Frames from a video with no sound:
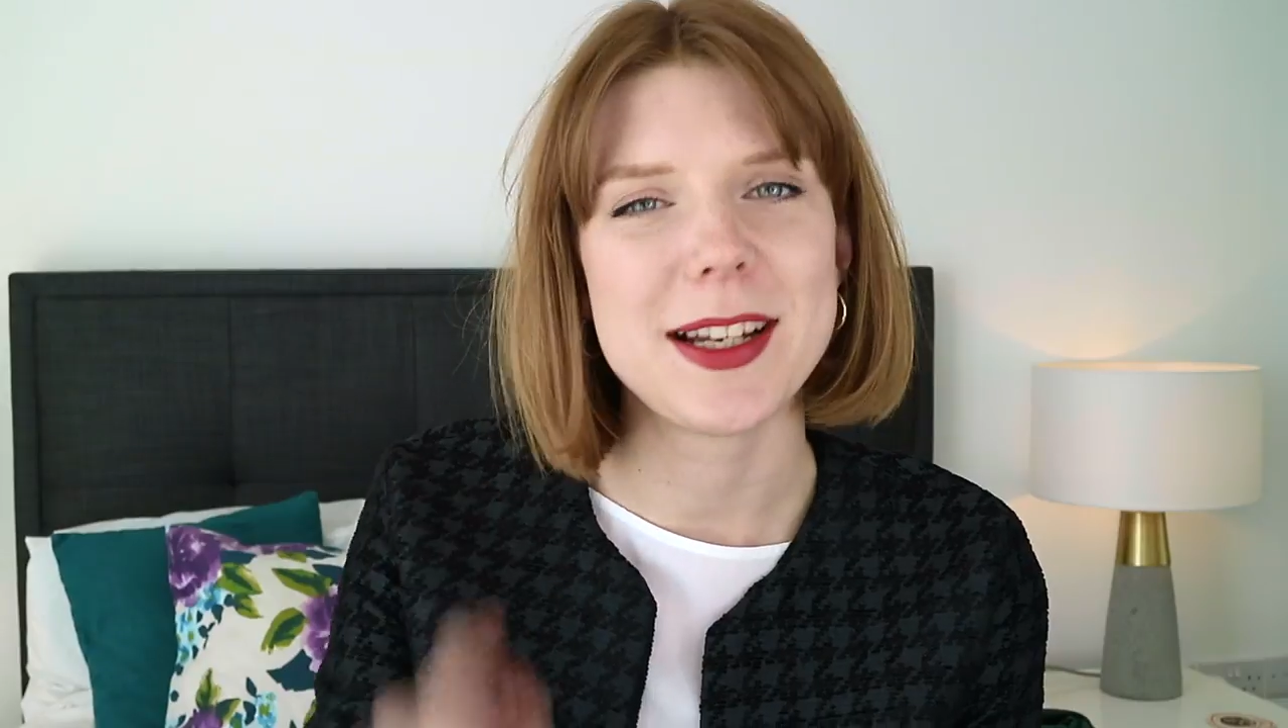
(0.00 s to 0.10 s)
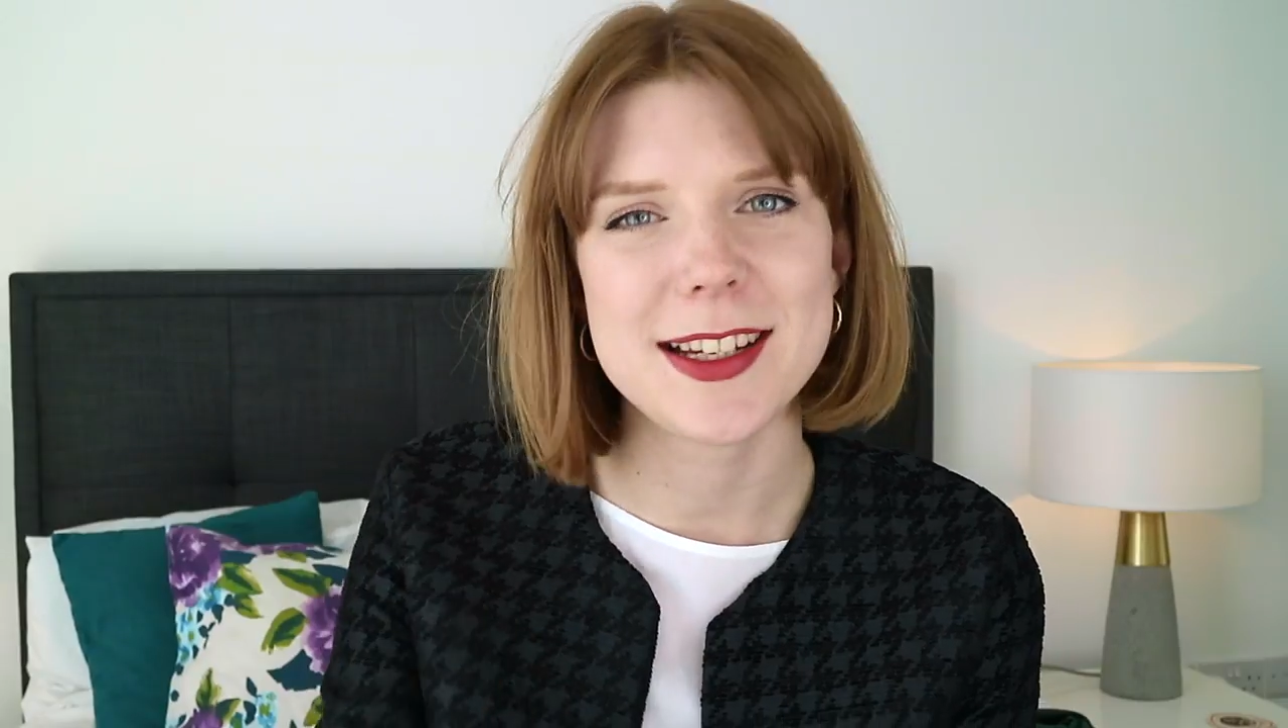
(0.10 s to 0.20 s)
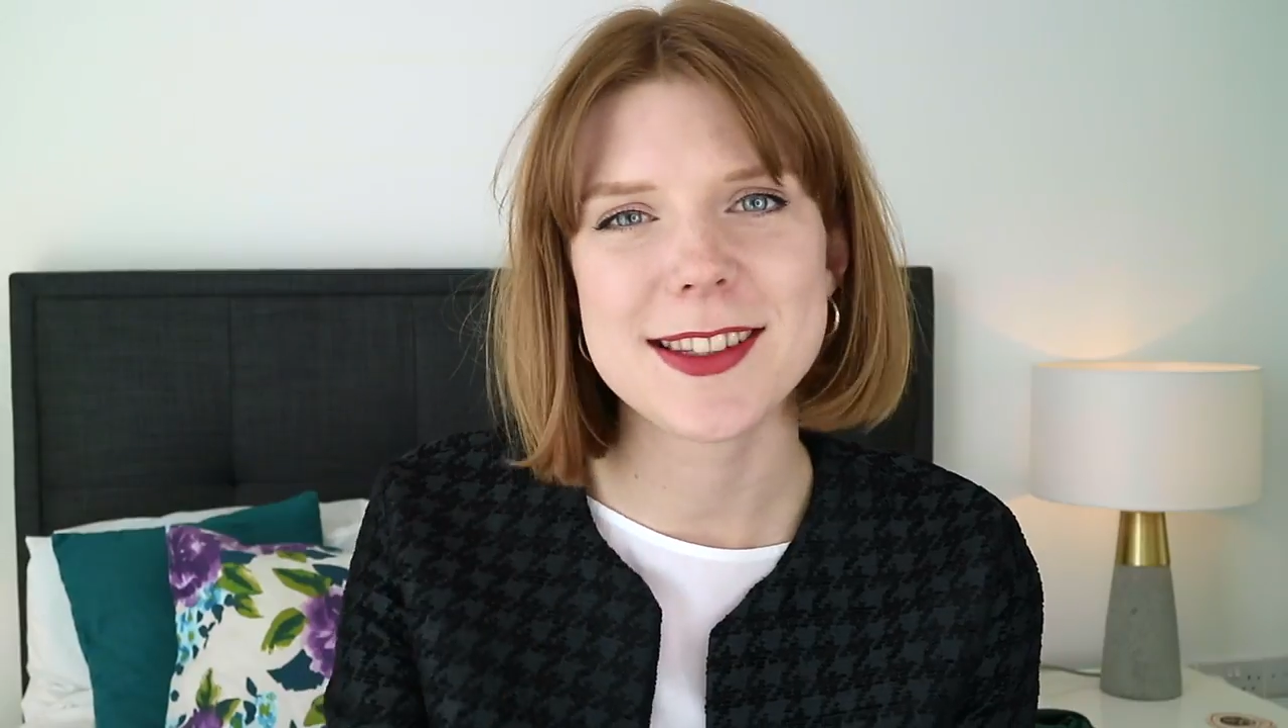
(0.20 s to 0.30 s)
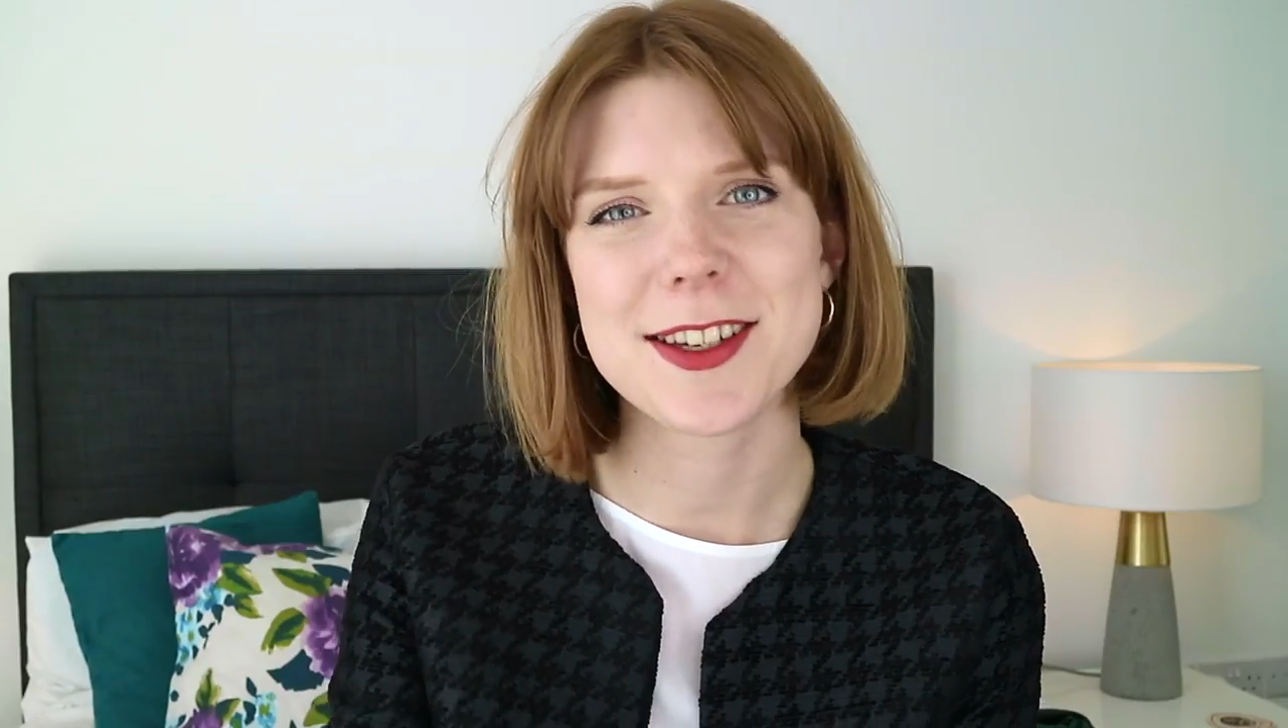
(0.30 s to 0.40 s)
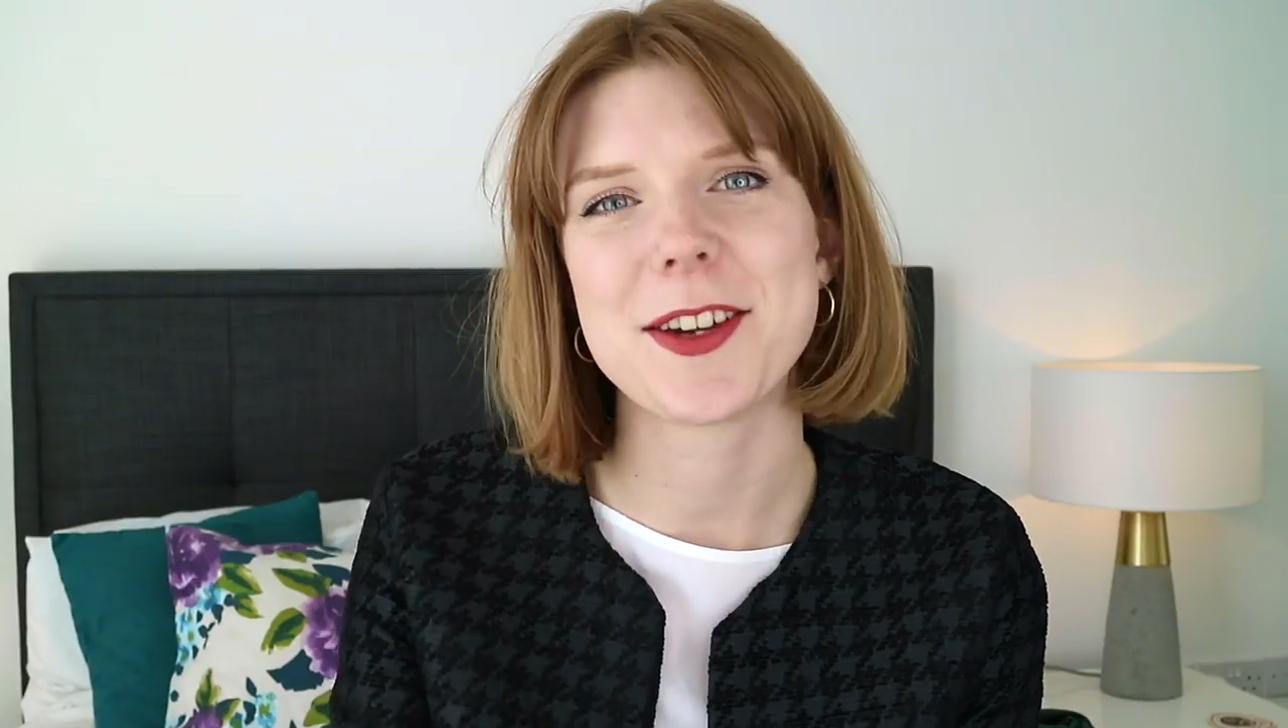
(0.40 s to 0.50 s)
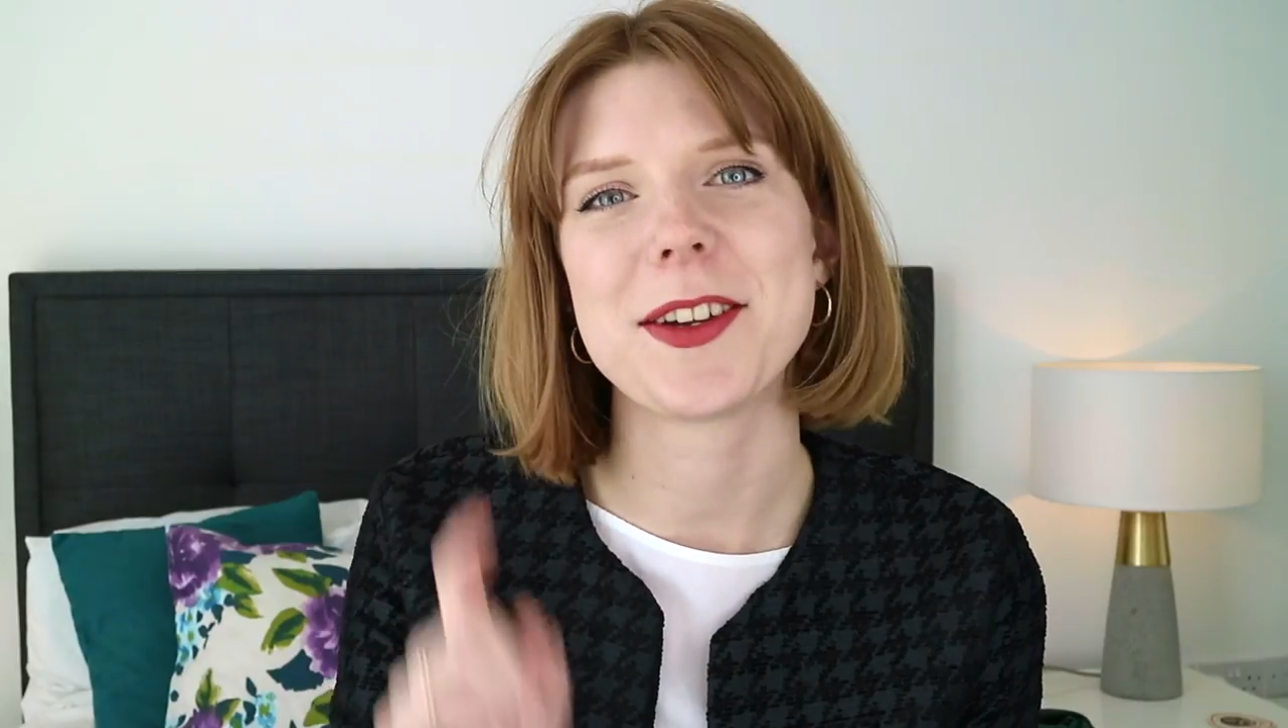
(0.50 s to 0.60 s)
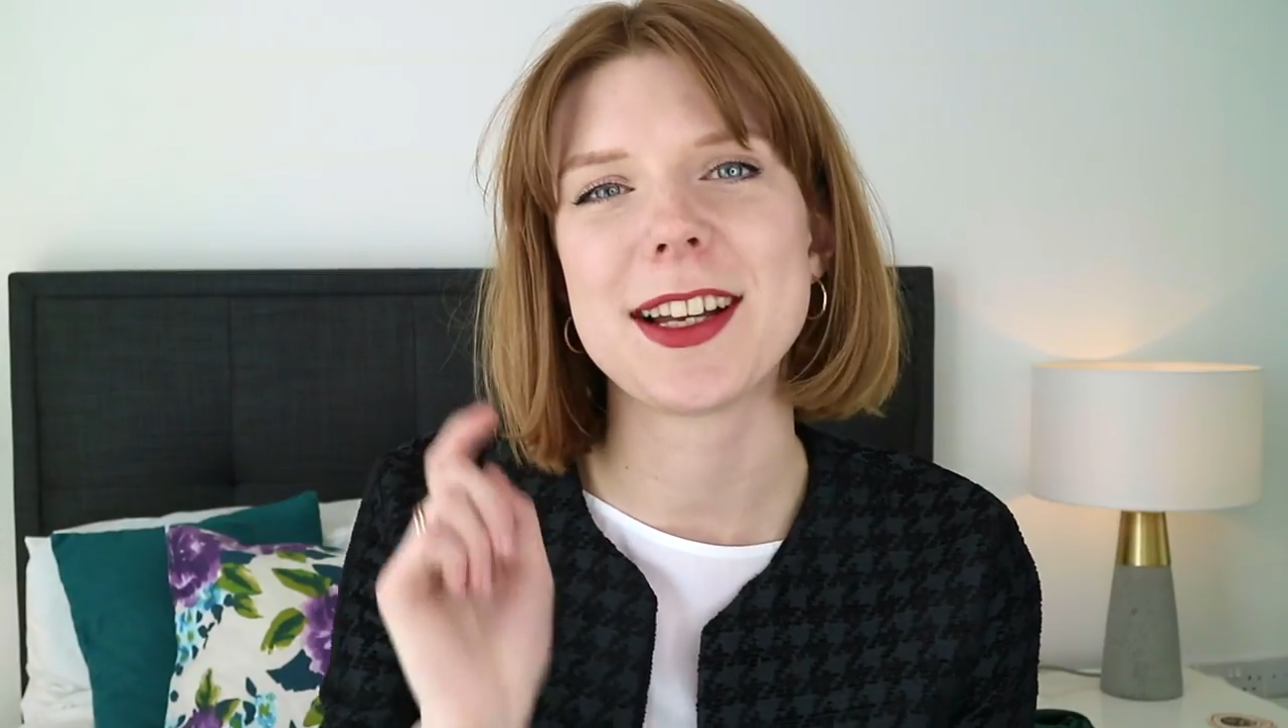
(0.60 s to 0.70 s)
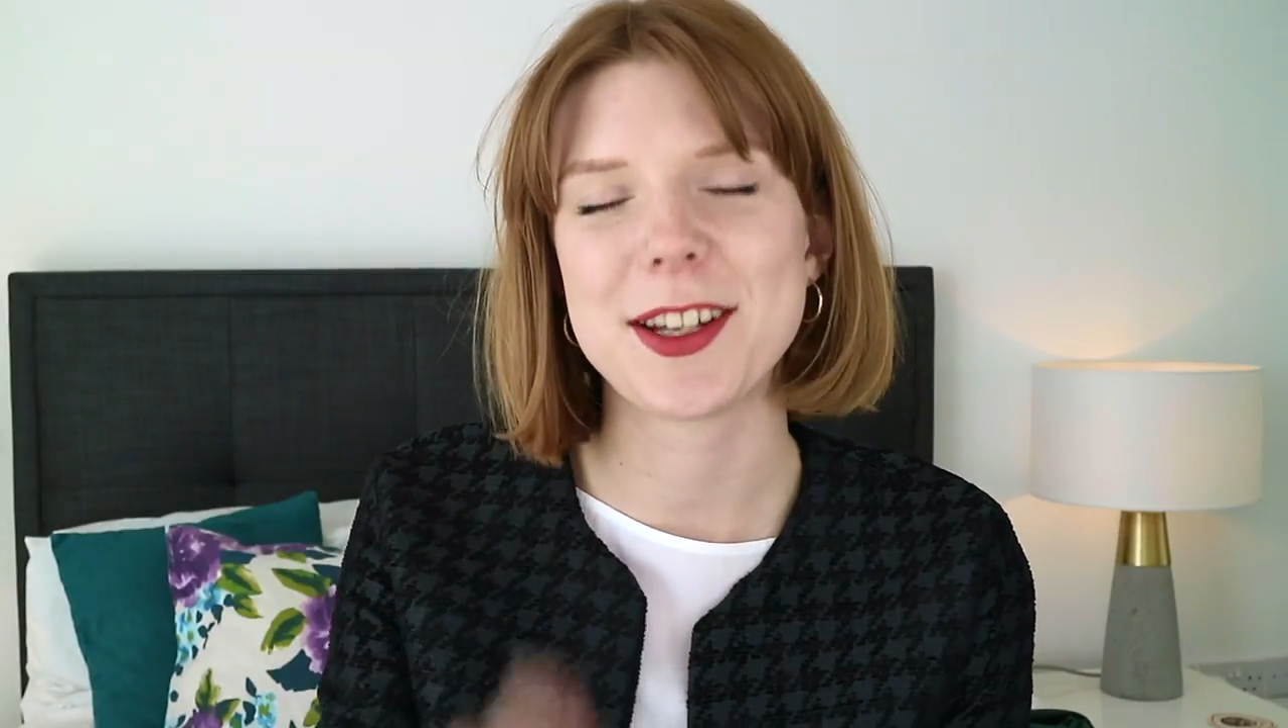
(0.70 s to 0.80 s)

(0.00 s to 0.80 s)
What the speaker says: Please go and